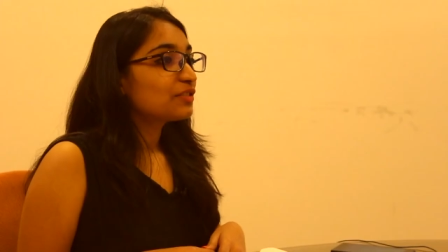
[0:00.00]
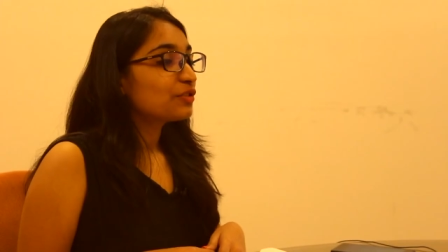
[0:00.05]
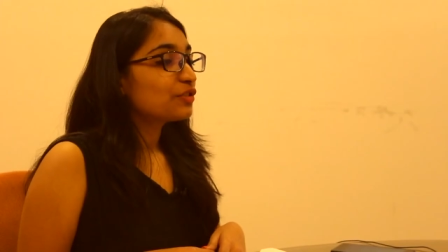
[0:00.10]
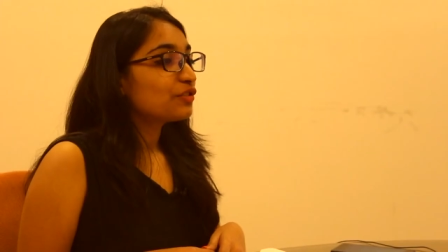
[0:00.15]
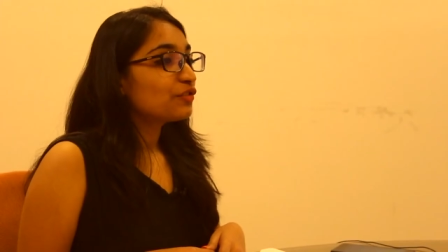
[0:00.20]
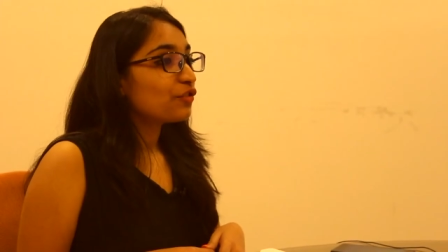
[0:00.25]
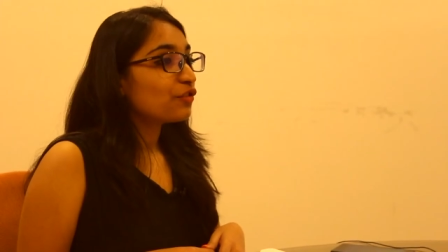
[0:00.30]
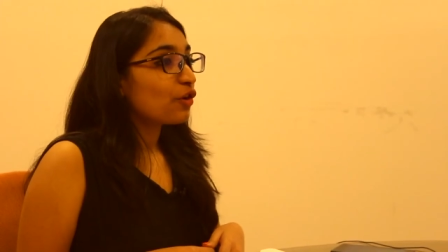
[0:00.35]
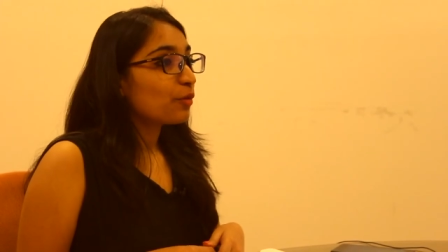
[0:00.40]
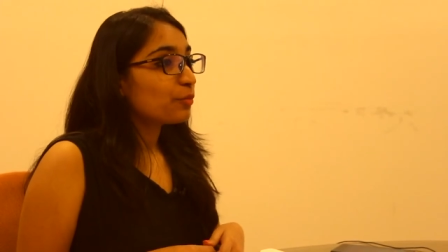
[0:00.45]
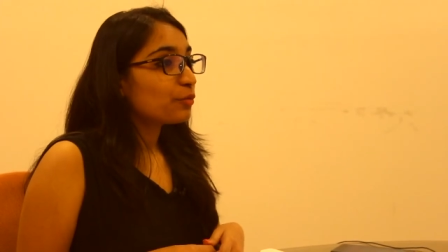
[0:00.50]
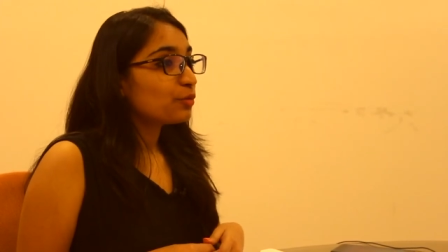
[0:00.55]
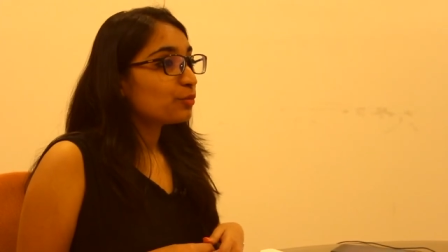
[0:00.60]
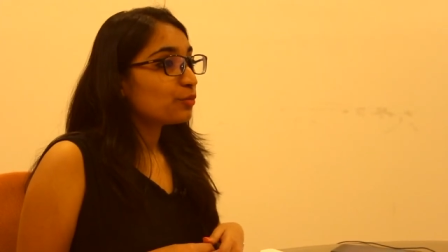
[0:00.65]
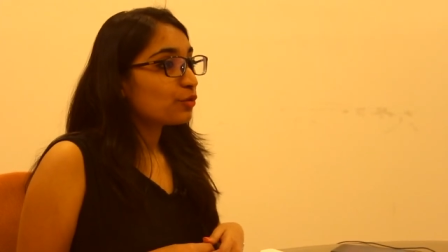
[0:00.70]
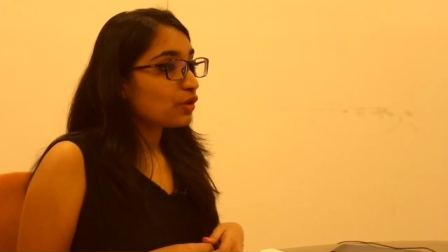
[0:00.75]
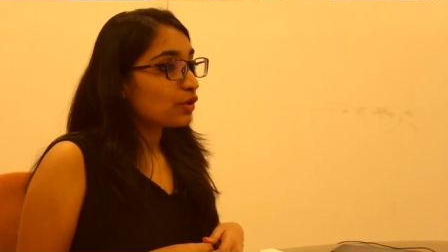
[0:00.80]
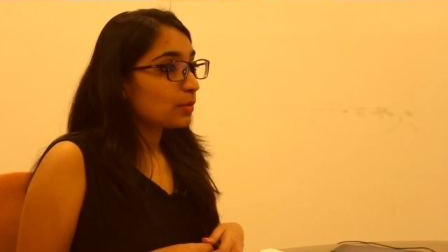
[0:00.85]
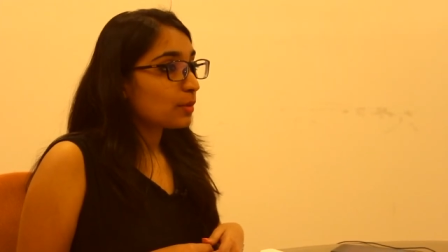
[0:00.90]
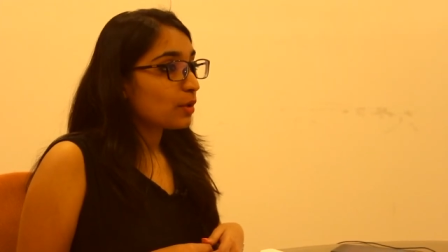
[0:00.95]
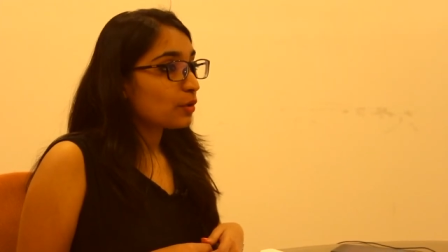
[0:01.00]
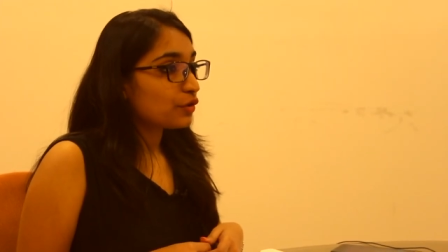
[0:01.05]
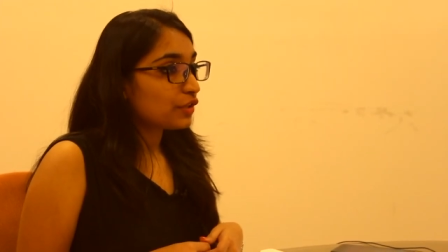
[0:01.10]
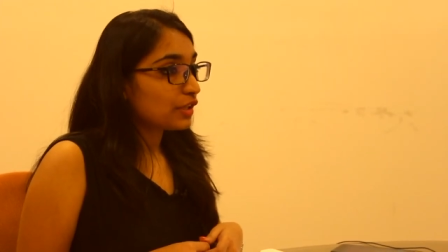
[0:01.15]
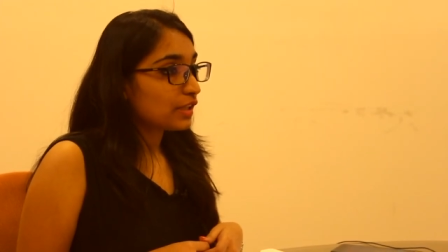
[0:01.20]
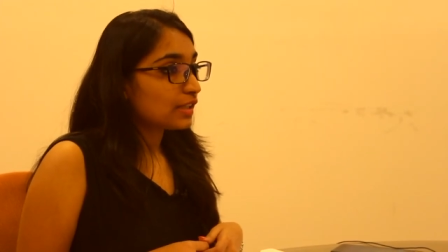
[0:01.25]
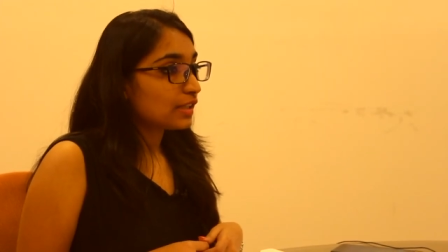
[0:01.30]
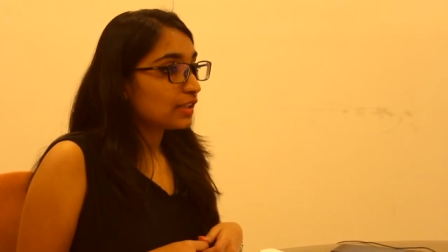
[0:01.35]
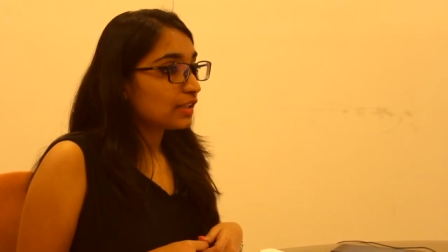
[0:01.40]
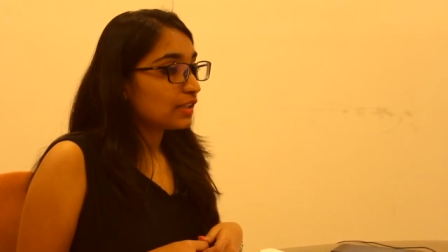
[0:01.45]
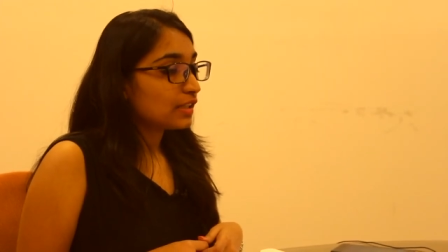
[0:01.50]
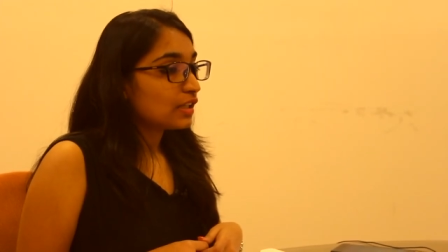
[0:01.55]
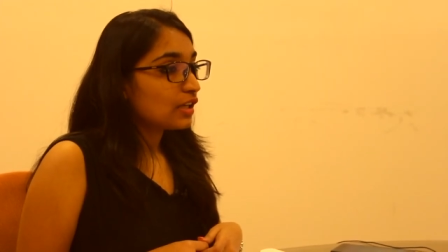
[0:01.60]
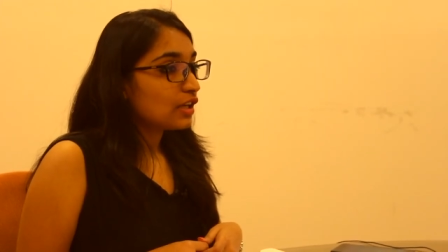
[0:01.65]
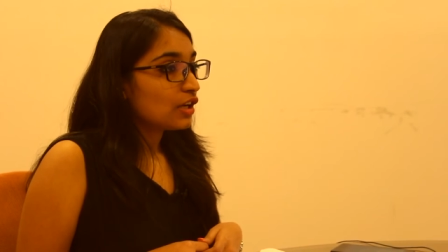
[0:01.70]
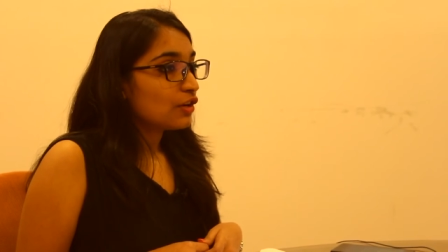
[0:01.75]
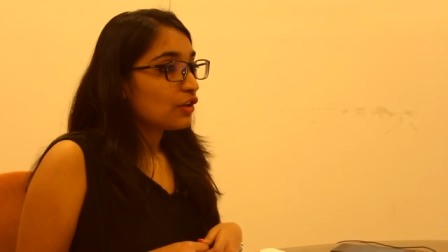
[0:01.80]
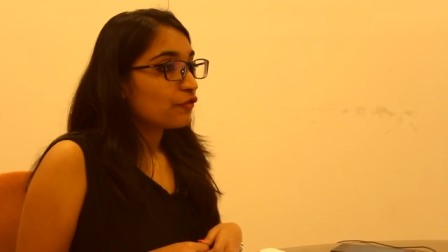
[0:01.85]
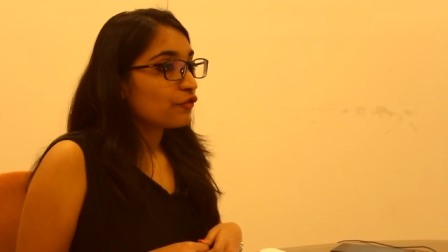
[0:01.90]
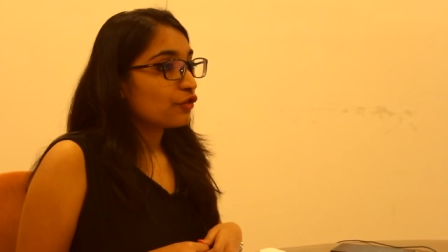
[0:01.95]
To inform you more about Reiki,
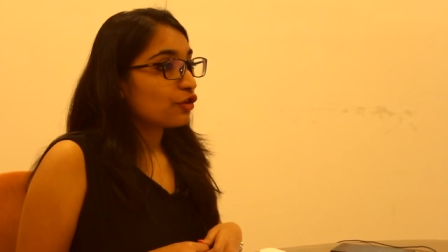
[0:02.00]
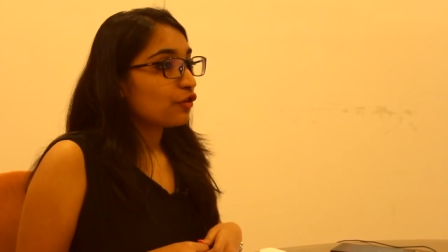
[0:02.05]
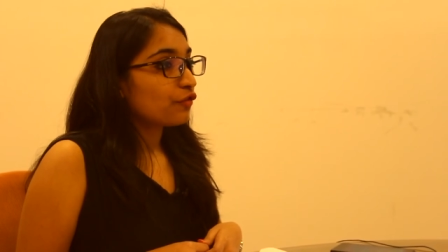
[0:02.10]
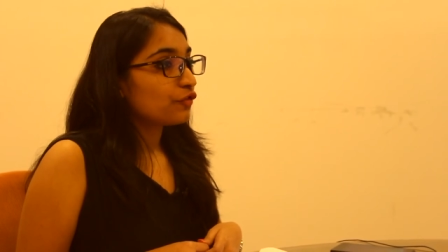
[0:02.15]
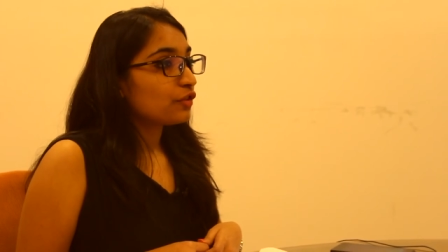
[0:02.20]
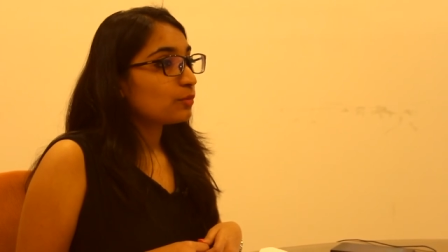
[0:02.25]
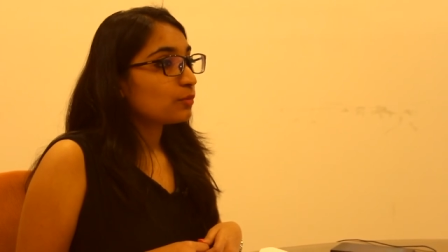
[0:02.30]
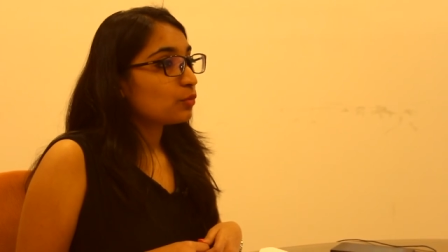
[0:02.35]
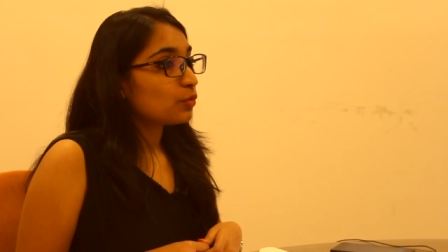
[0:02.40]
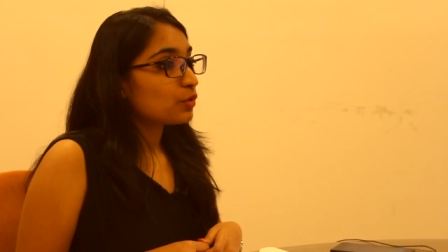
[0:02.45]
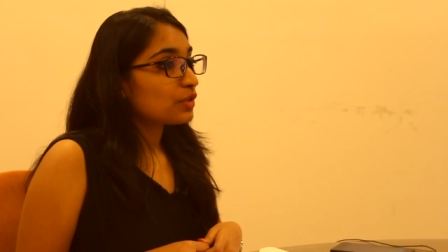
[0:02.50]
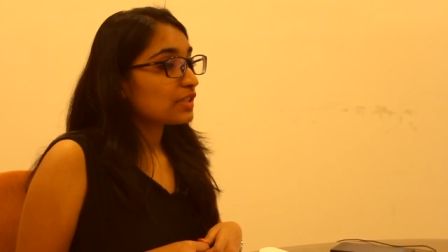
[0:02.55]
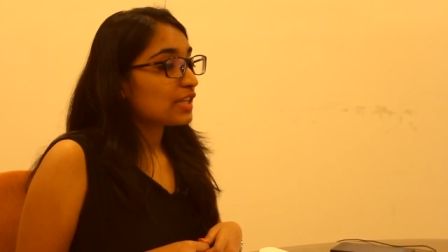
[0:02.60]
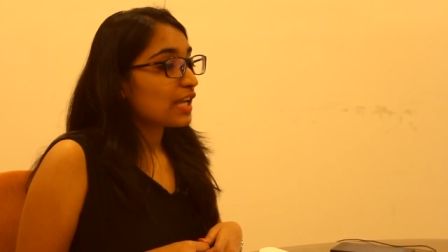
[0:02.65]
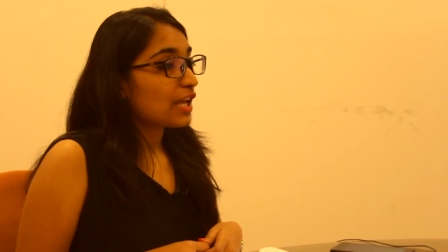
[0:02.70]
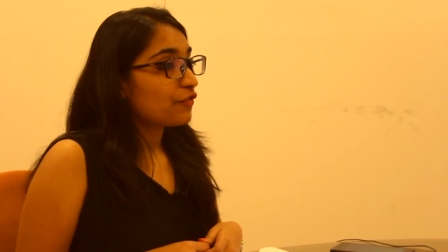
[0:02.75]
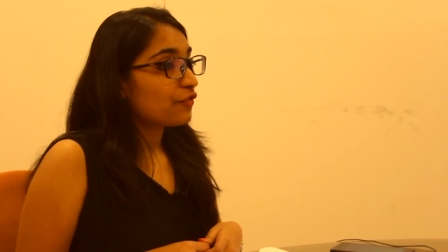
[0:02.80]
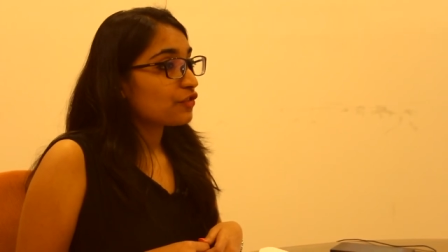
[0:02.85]
one of the most